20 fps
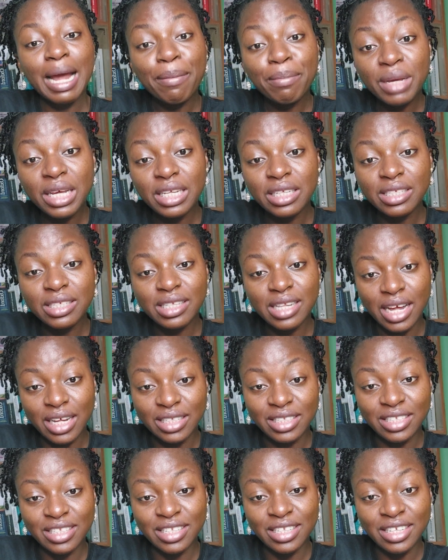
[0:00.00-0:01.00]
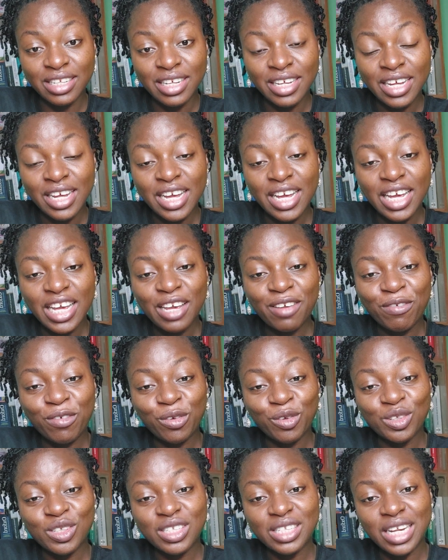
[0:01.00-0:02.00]
means that if
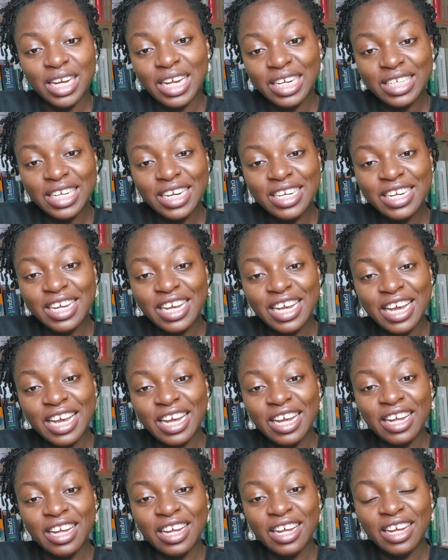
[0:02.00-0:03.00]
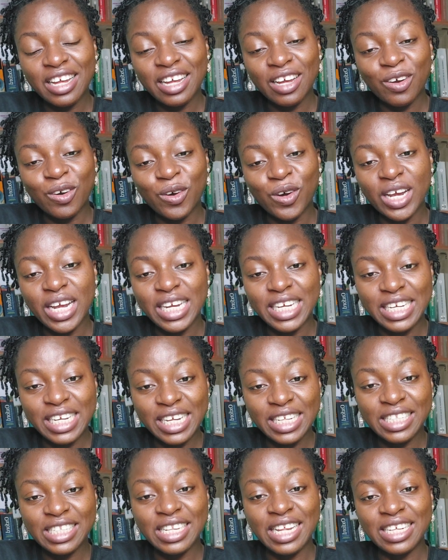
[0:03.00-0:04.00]
you selected a year or a
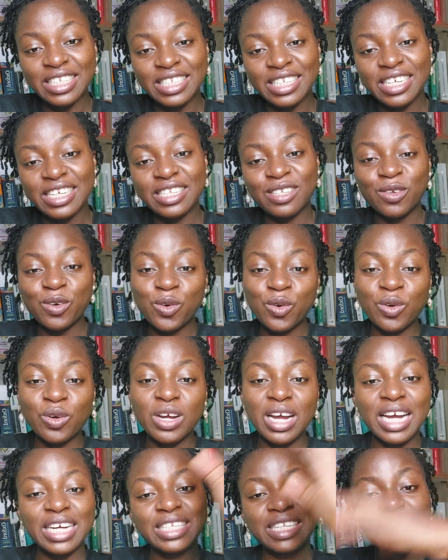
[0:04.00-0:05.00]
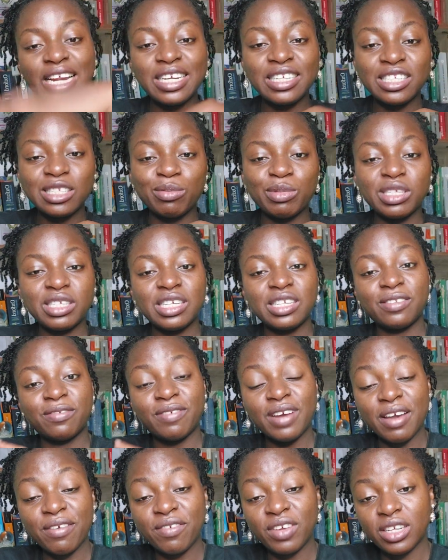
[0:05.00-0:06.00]
date that says, oh, I started this business
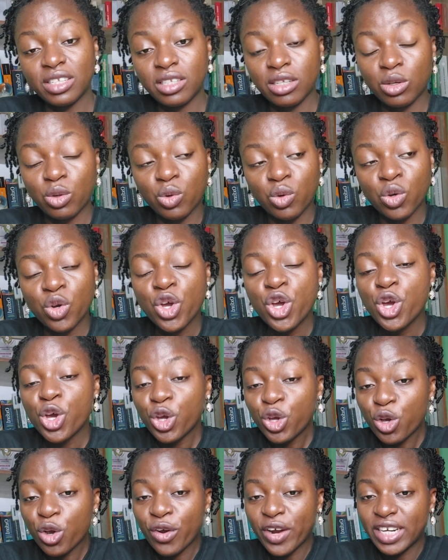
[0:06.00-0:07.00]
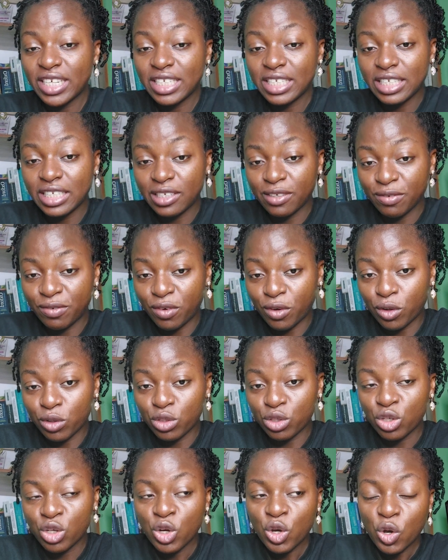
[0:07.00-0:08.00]
5 years ago, you're already in
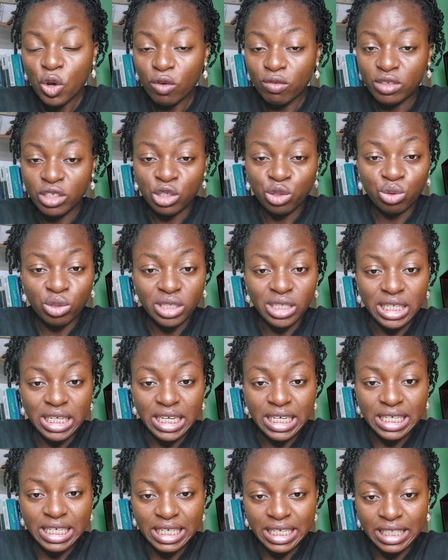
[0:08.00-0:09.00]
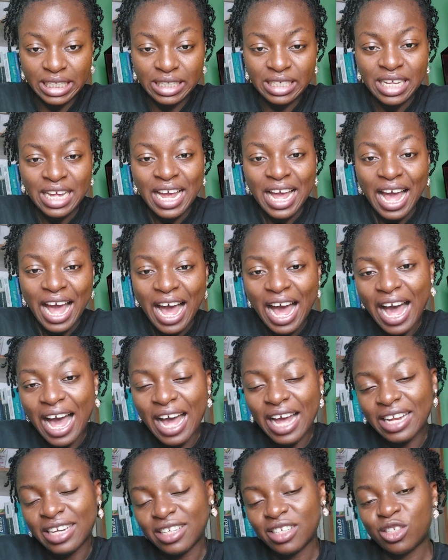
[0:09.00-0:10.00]
default of these 28 days.
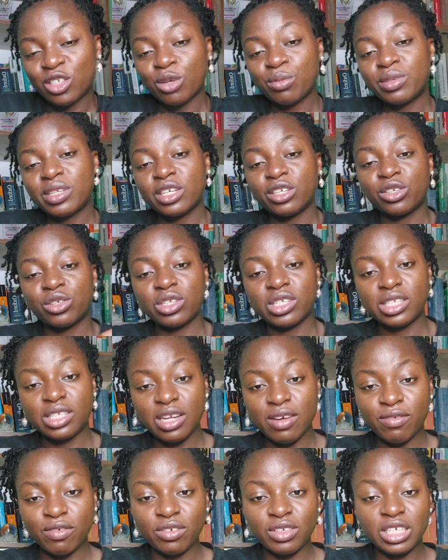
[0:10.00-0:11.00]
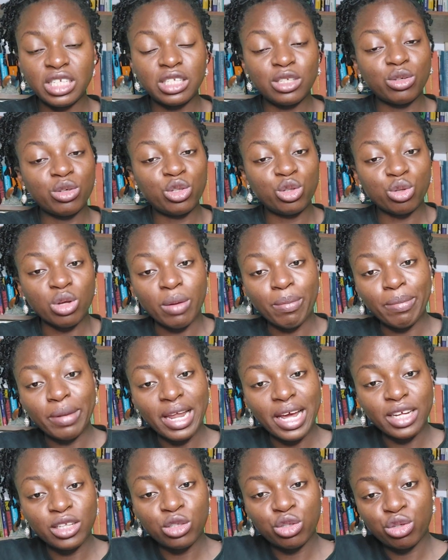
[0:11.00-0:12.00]
And subsection 7 is going to
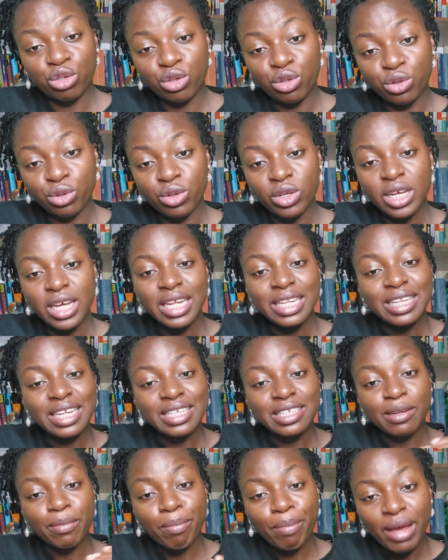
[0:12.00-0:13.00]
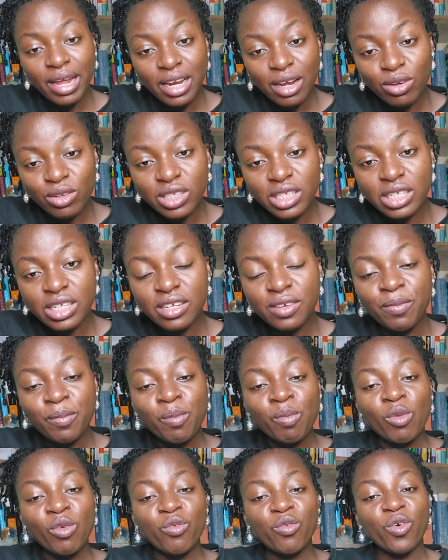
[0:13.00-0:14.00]
apply to you. There's a penalty
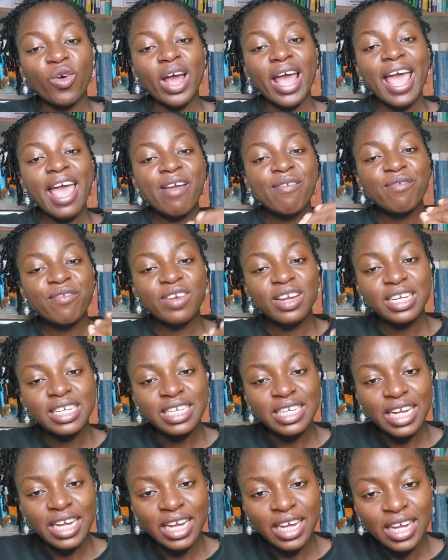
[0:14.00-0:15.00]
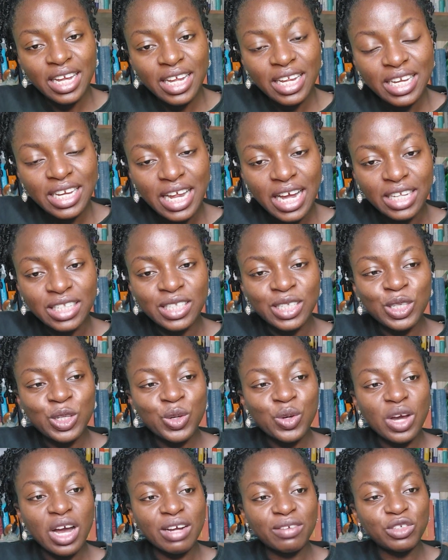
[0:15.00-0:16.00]
for every day that
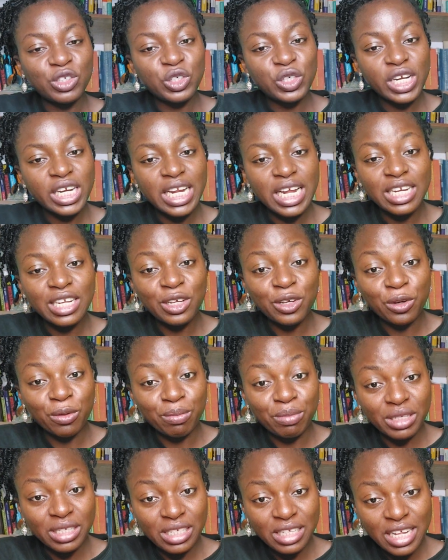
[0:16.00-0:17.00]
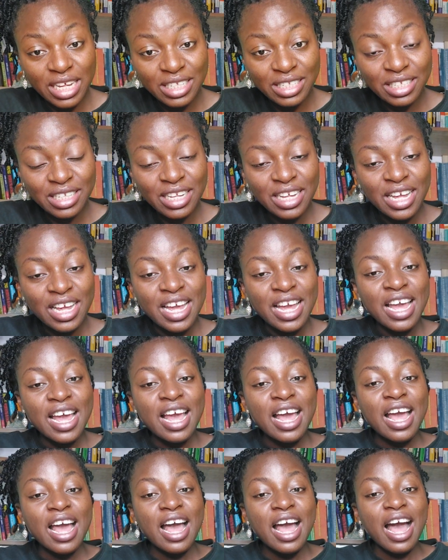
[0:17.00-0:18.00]
you have traded in your business
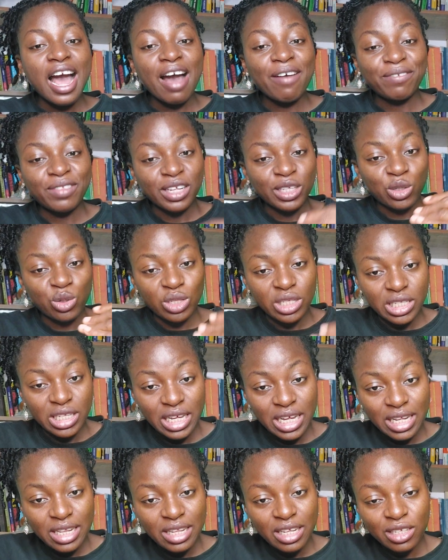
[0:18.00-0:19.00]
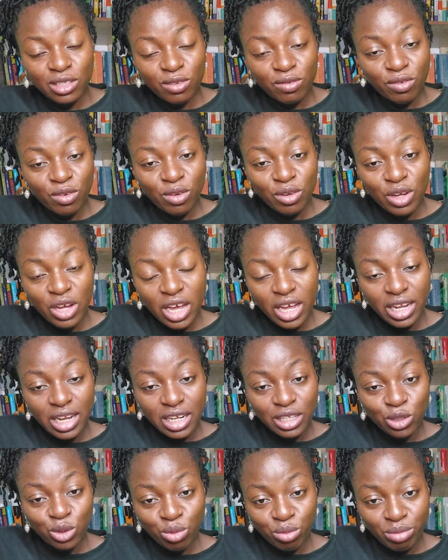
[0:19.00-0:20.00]
after 28 days of
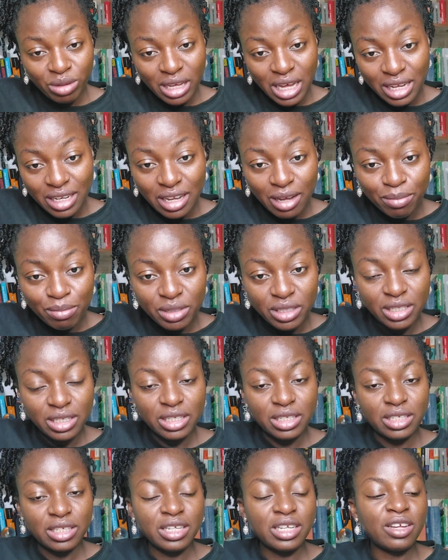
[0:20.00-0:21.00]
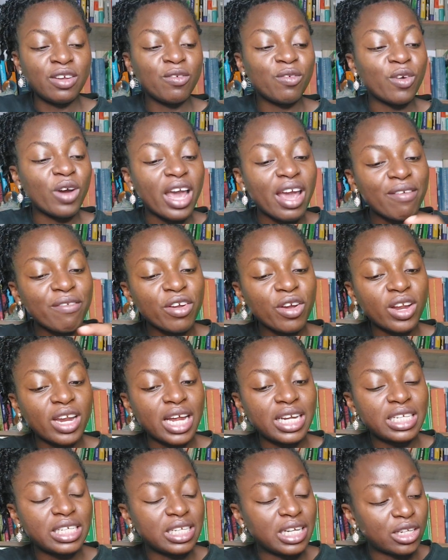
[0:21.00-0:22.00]
that you began that business. For every
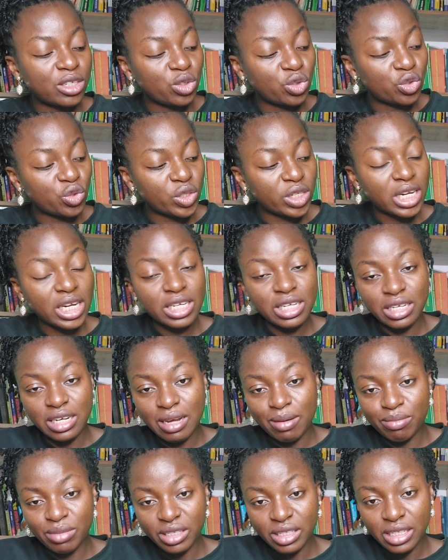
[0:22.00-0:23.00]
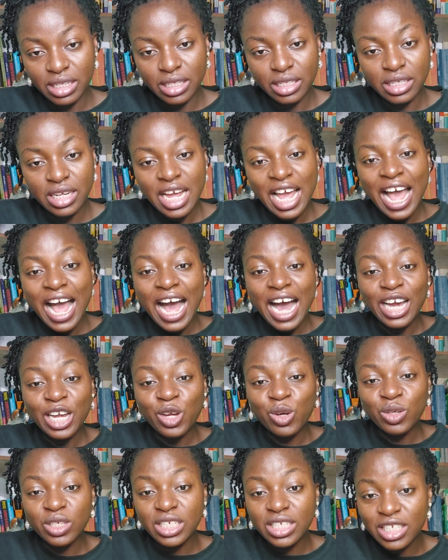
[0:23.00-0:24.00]
other day that you traded in that business and
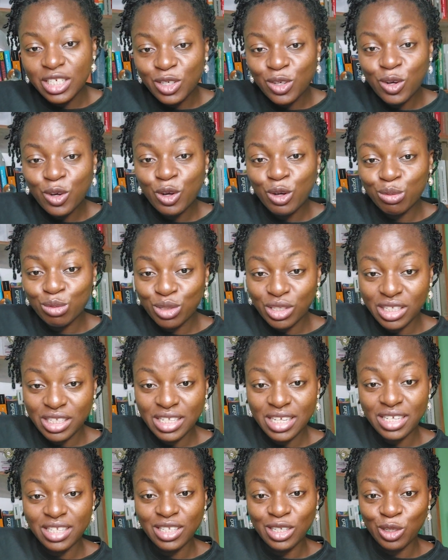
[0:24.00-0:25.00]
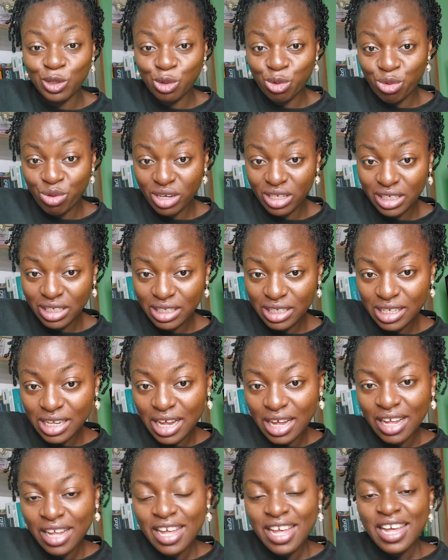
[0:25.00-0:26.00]
you did not come to CAC to
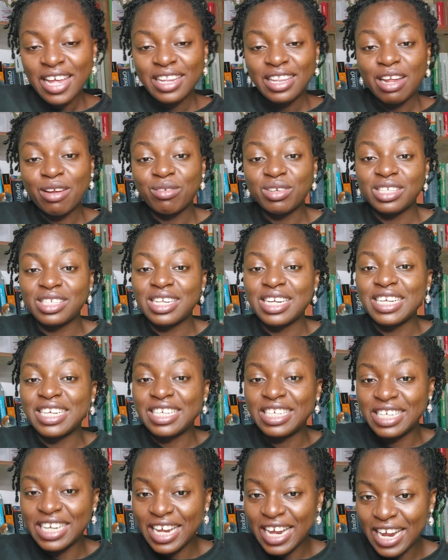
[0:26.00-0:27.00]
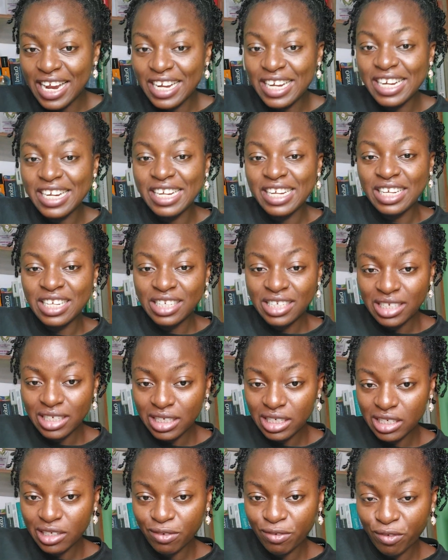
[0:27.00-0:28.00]
register, there is a daily
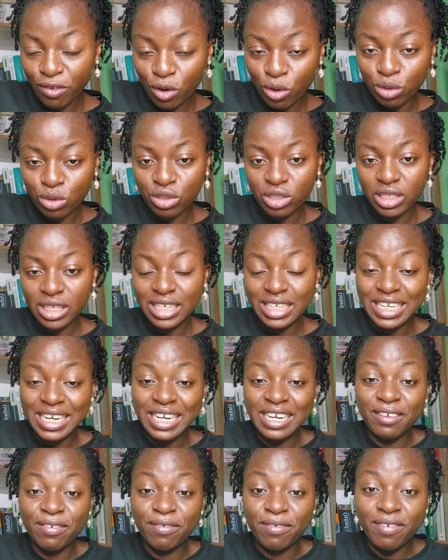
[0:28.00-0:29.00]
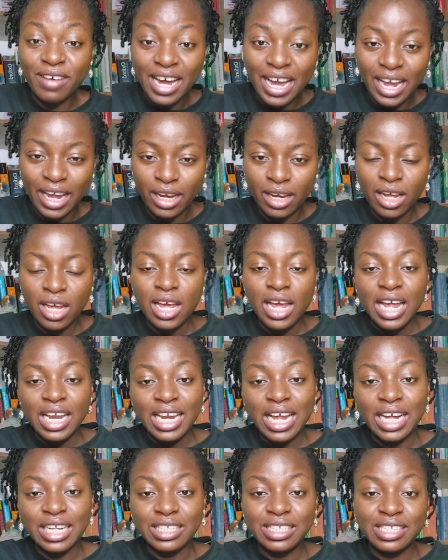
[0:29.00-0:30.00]
default, a daily fine
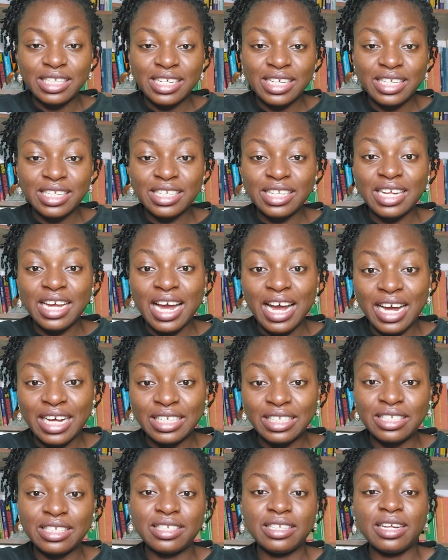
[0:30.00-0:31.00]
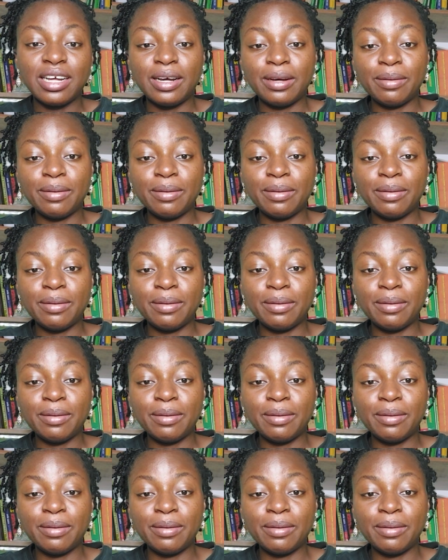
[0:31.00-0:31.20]
that CAC has